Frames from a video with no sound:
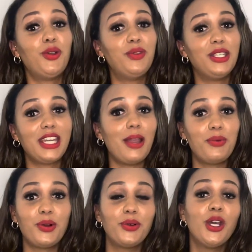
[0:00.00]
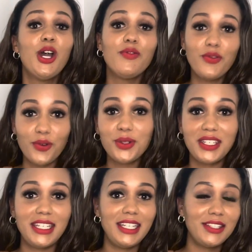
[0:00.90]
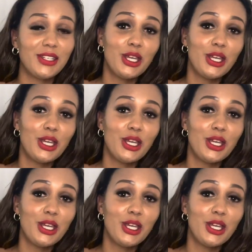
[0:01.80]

was in Capricorn for 14 years,